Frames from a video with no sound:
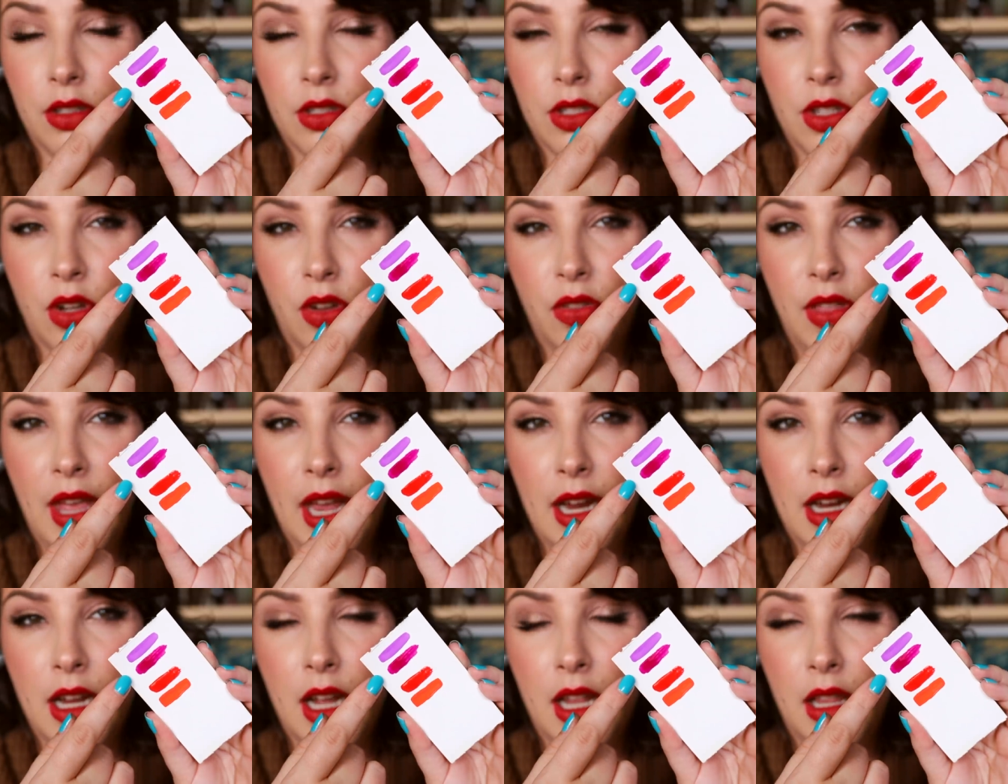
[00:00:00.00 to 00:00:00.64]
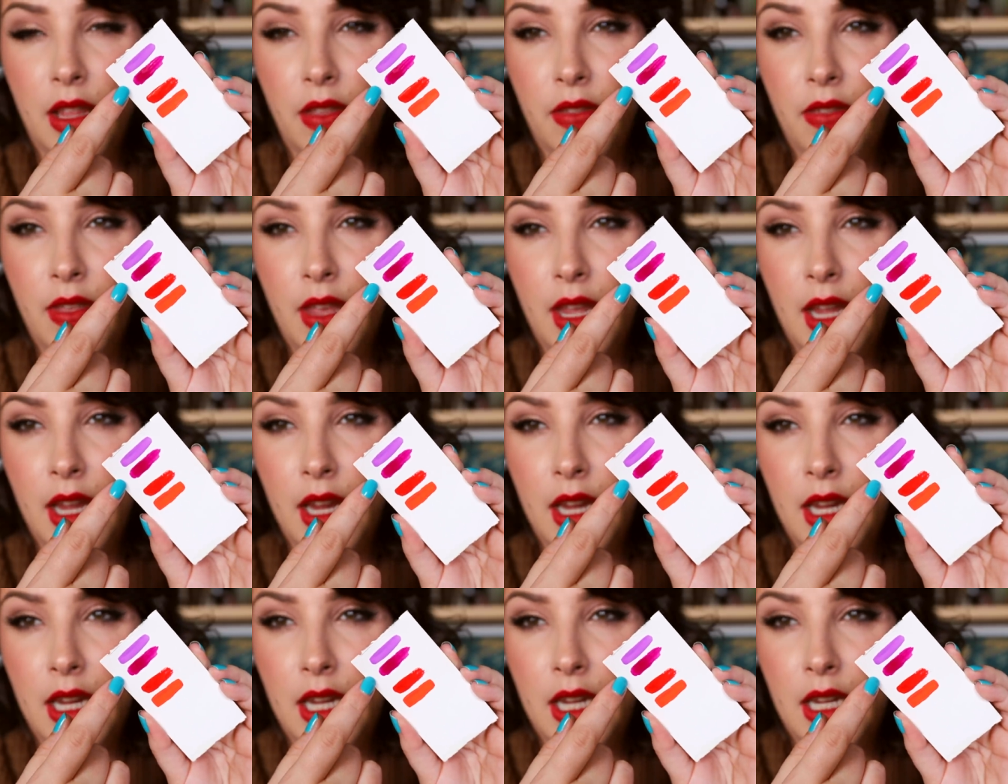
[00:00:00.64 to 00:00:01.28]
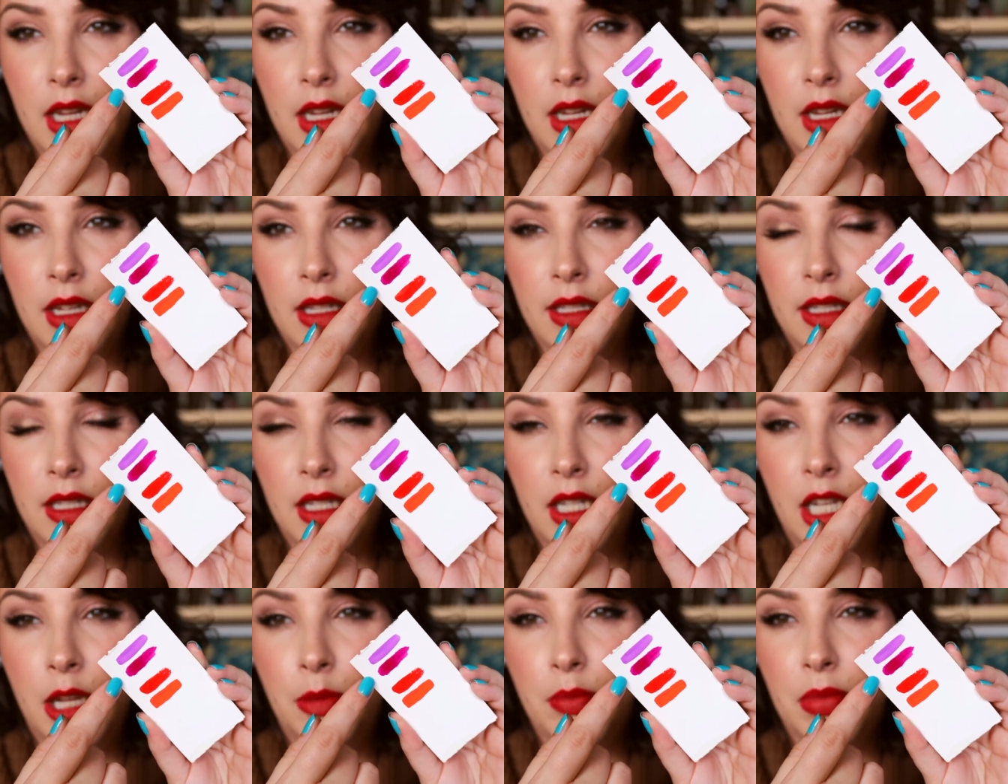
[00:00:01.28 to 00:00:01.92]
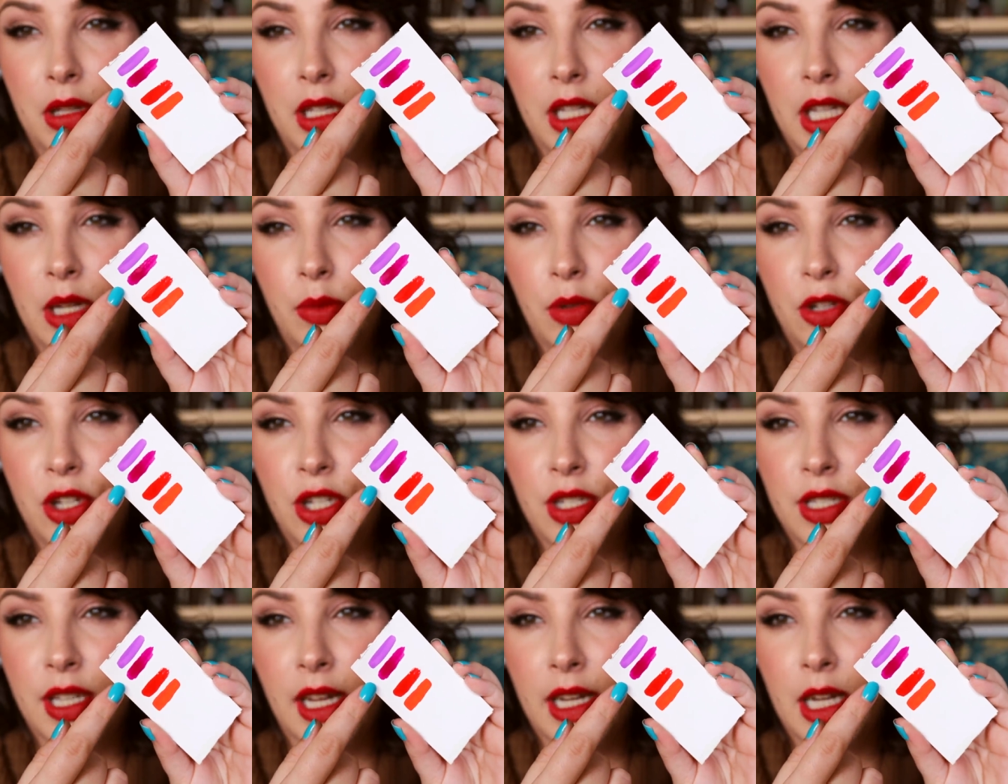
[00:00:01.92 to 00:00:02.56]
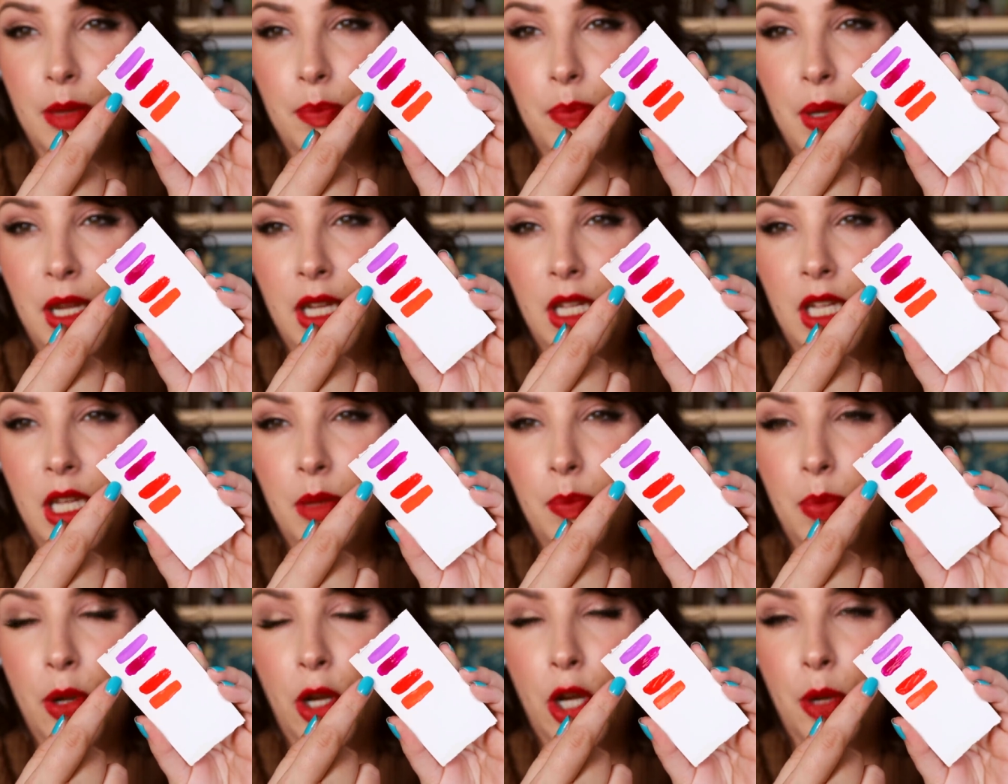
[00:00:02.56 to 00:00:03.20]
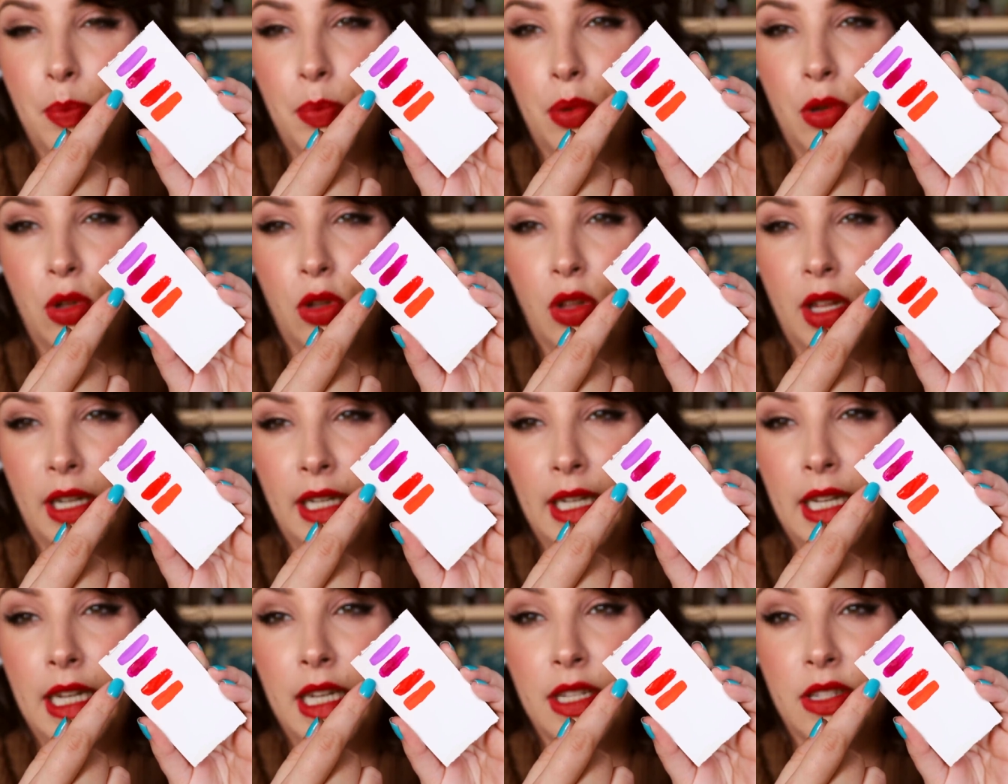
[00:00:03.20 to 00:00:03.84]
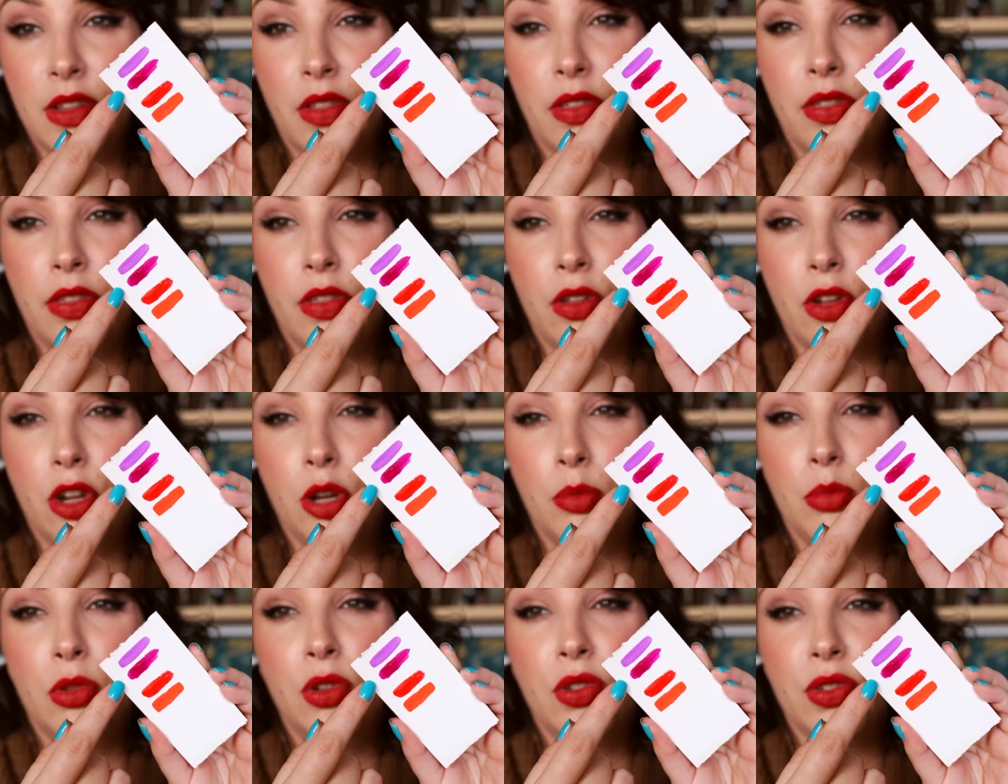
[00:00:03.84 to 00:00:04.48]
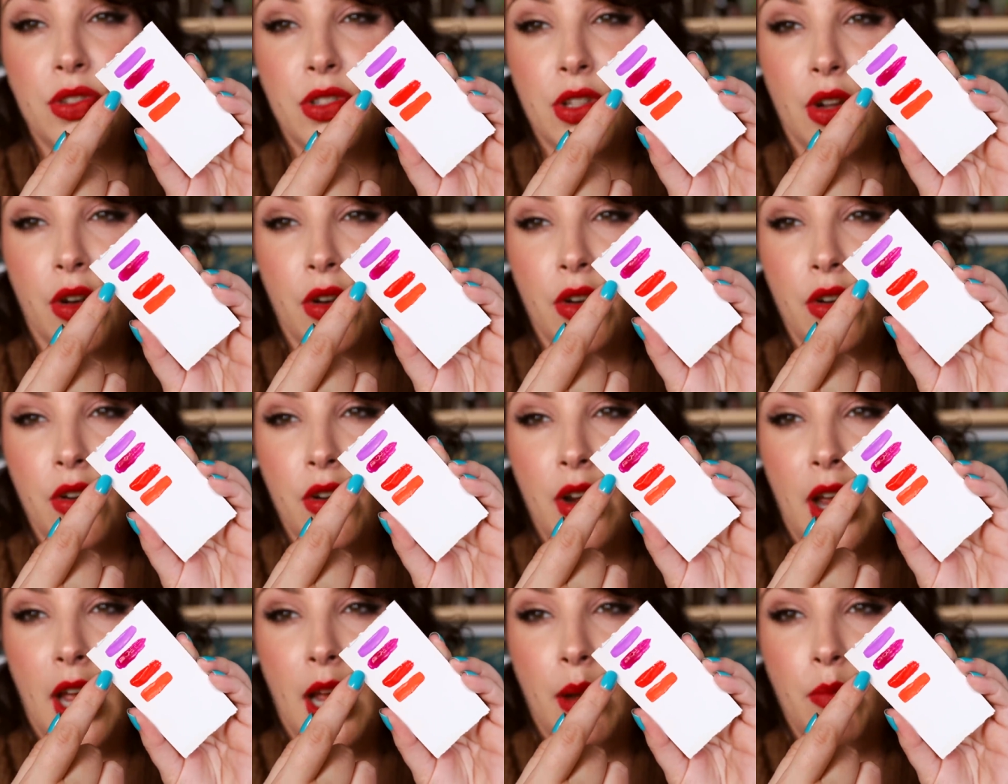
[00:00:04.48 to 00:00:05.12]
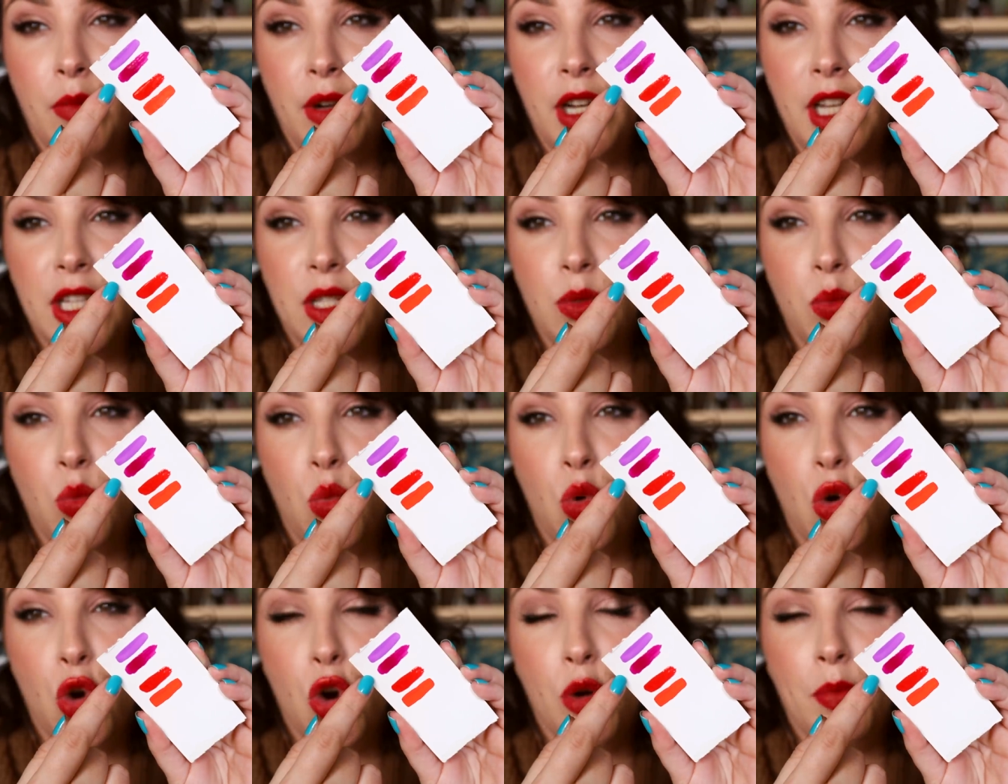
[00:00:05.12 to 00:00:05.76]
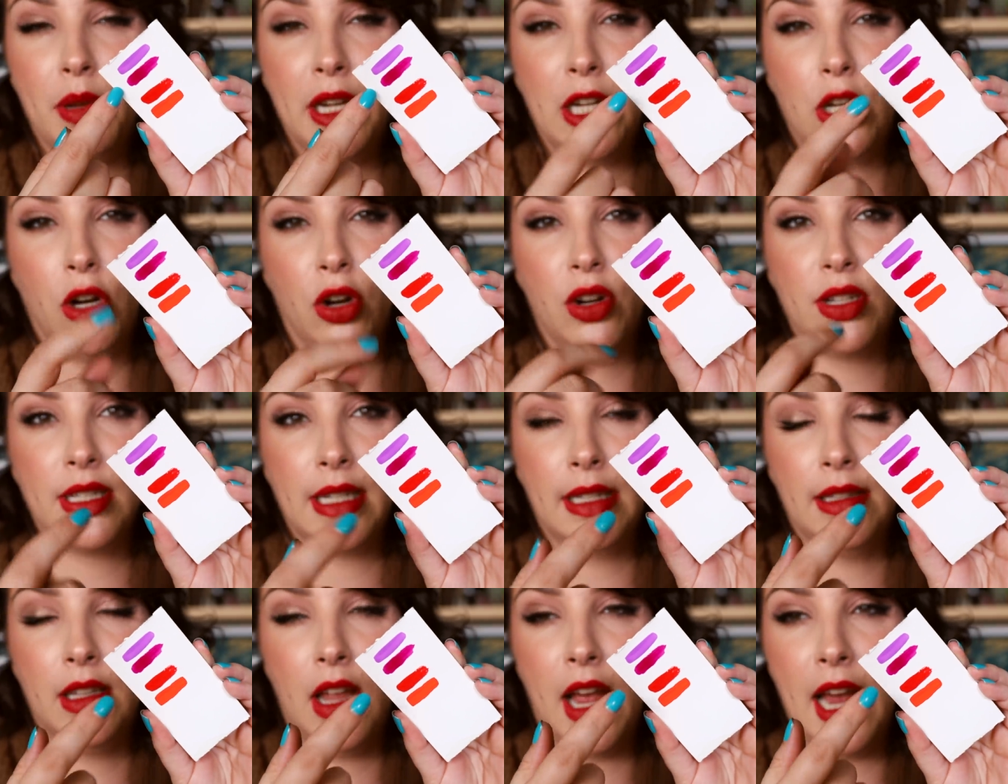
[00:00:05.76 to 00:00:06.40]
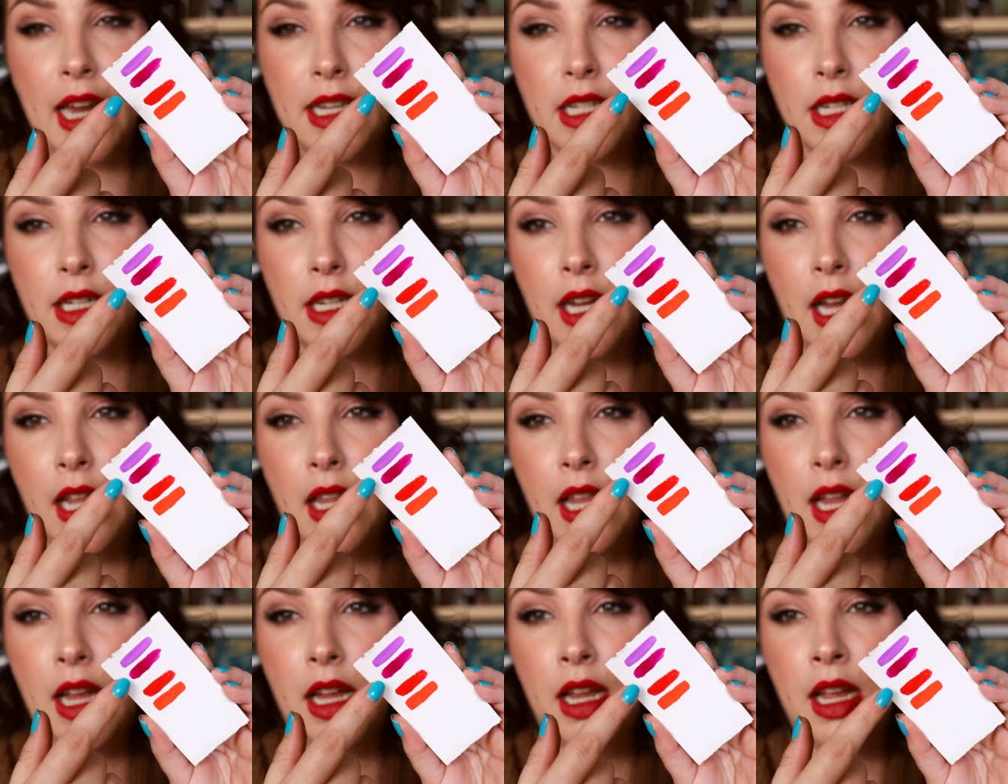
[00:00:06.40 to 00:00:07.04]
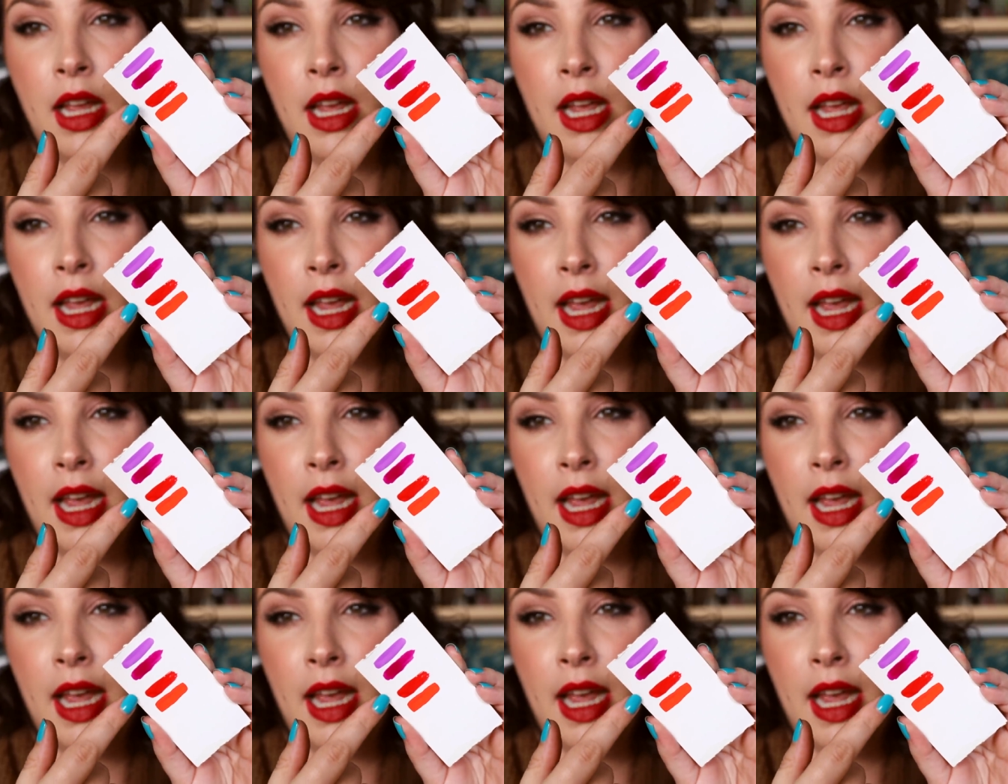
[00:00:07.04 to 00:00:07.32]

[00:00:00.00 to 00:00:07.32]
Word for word: So that color there is Kimberly, which is like a pinky purple and it is a thermal. So when it's warm, it goes a lighter color.